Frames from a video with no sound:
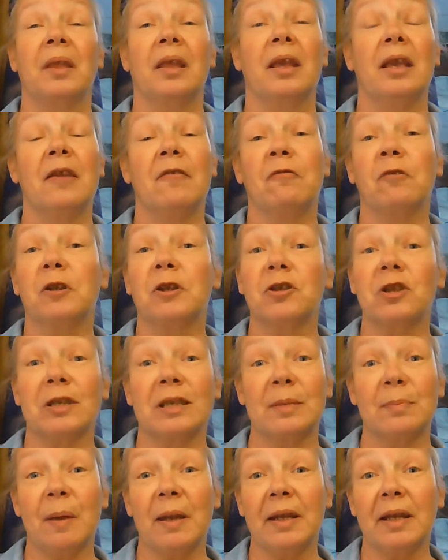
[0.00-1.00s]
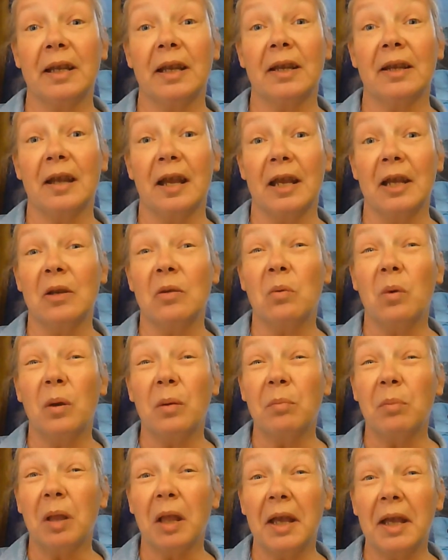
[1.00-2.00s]
If we're just spending a night in
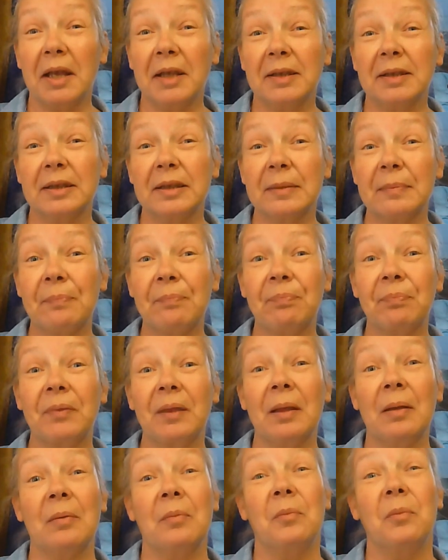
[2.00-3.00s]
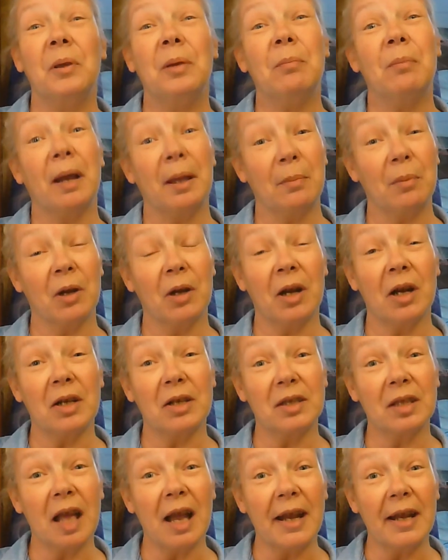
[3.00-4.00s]
one place, we might put our
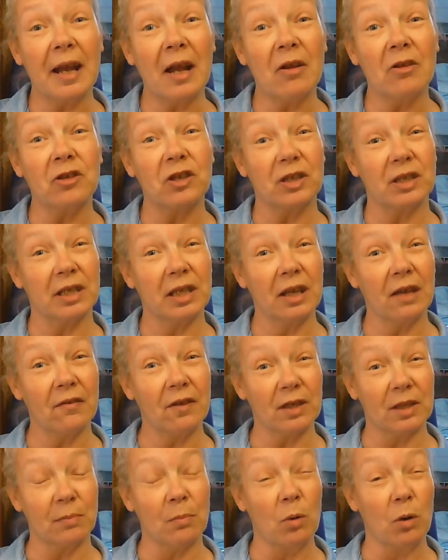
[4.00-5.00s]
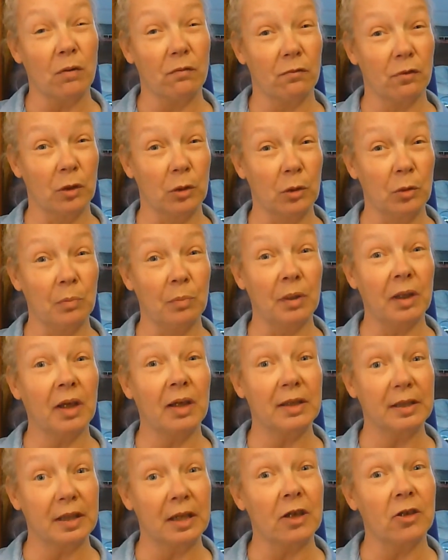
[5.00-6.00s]
slide out just to give us more room,
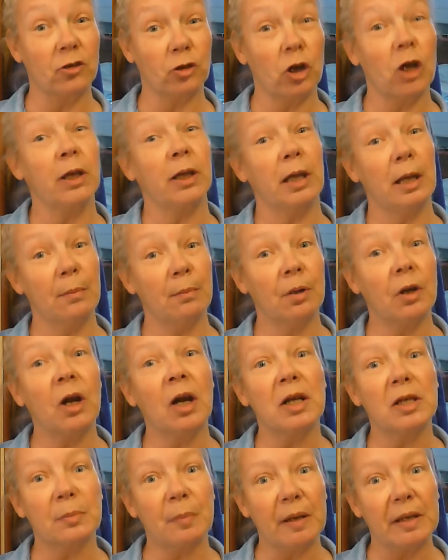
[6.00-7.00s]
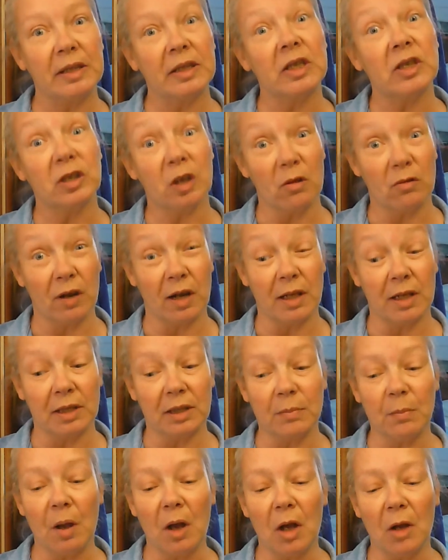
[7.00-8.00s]
because in a truck camper our space is already
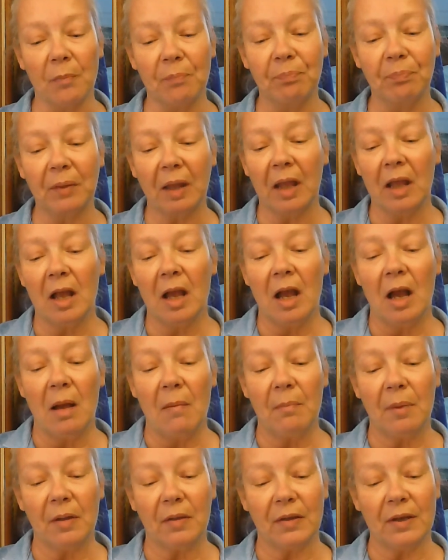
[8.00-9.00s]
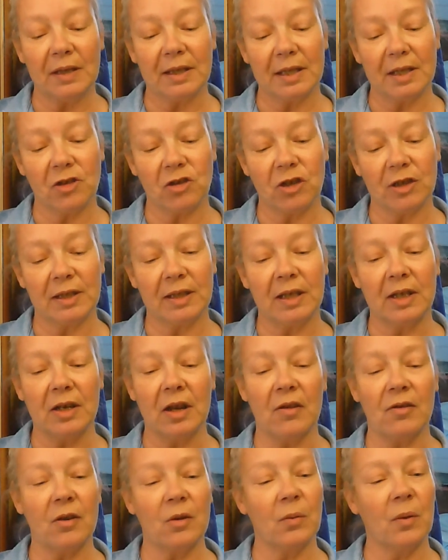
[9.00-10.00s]
small. But this is just
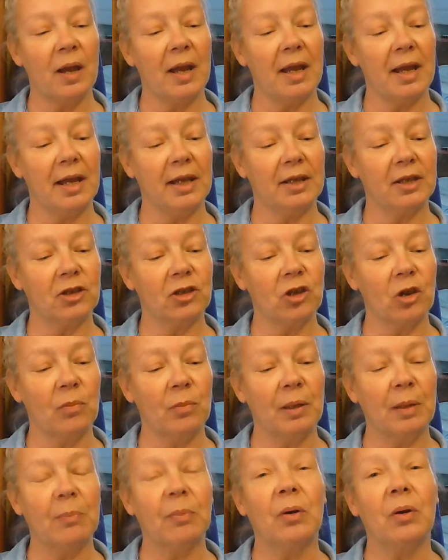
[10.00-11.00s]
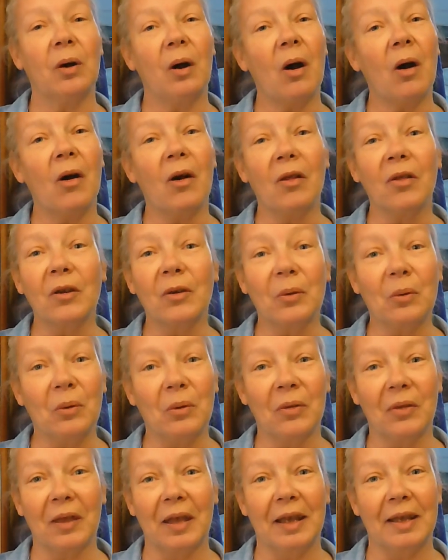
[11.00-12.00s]
another way to show people all the cool
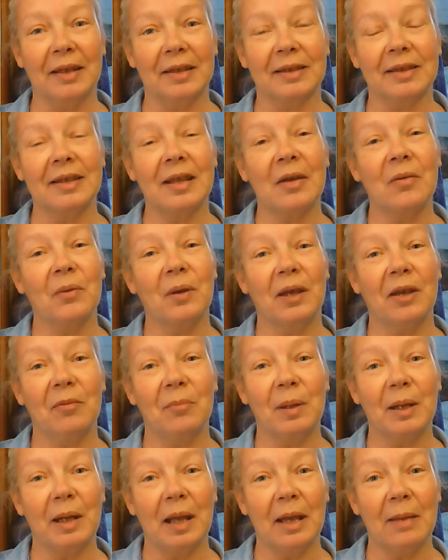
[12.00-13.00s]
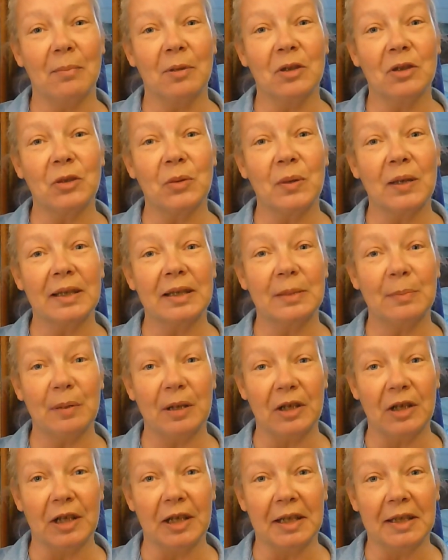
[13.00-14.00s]
things that we have been able to
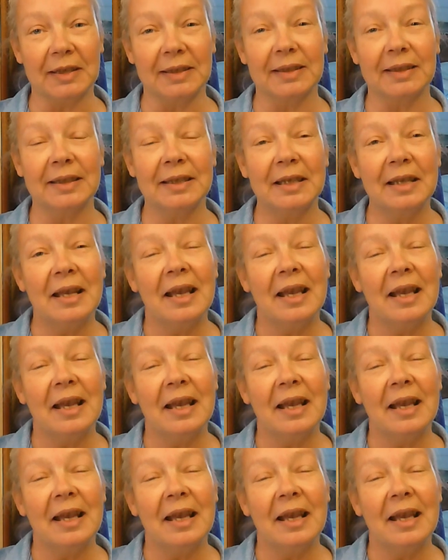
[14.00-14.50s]
experience.